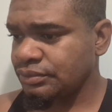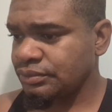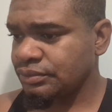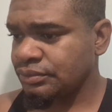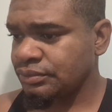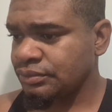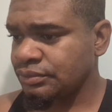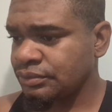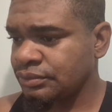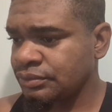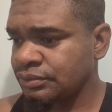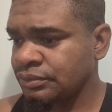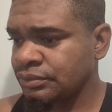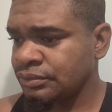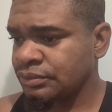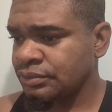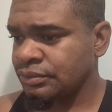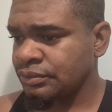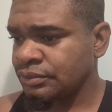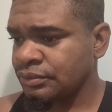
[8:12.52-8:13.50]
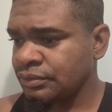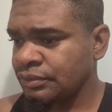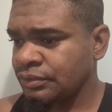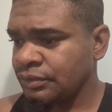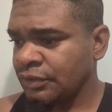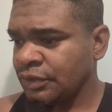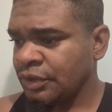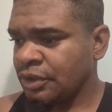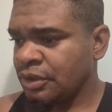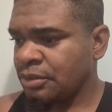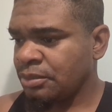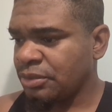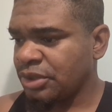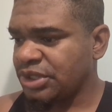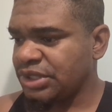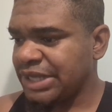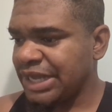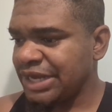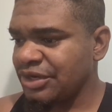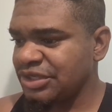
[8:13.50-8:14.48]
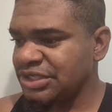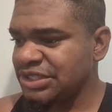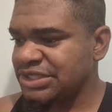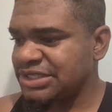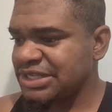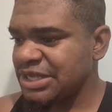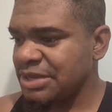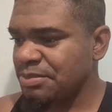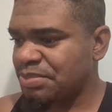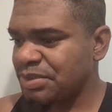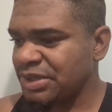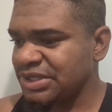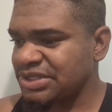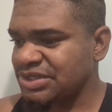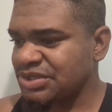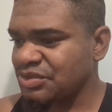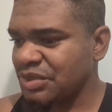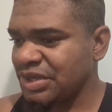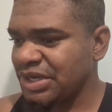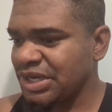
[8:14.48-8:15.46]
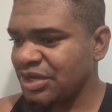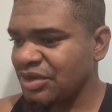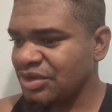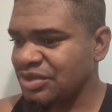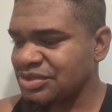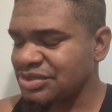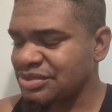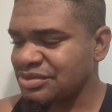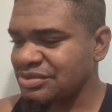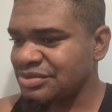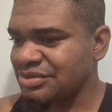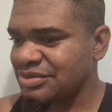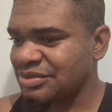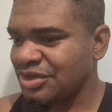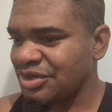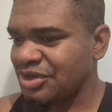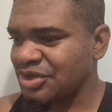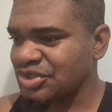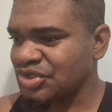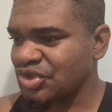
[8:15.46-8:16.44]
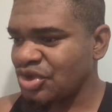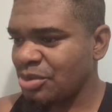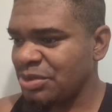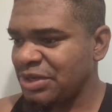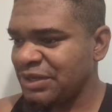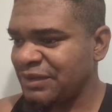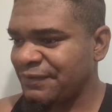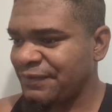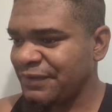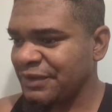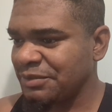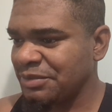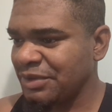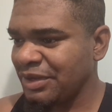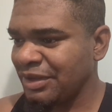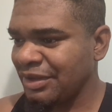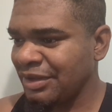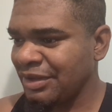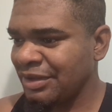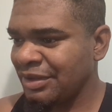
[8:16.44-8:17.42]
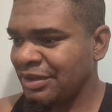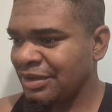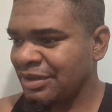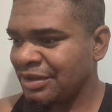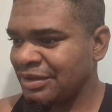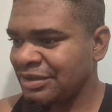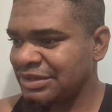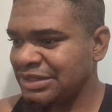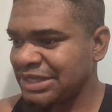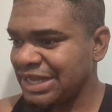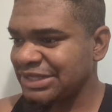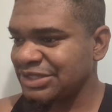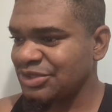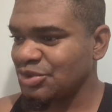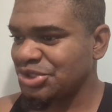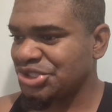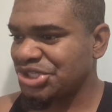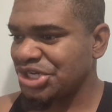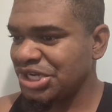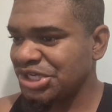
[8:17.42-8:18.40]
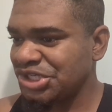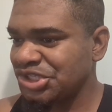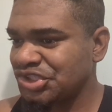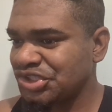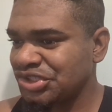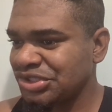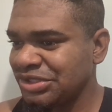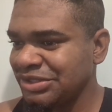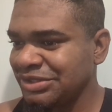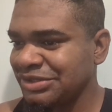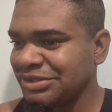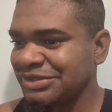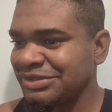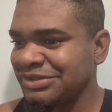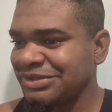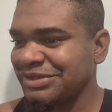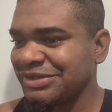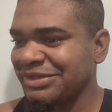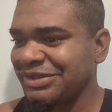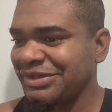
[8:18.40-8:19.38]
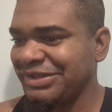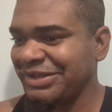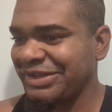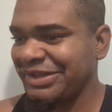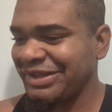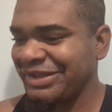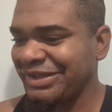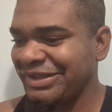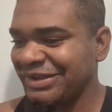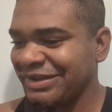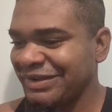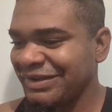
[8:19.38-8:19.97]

thing, but still. But that on the same place where they was, they was normally filmed, uh, that do change. Hey!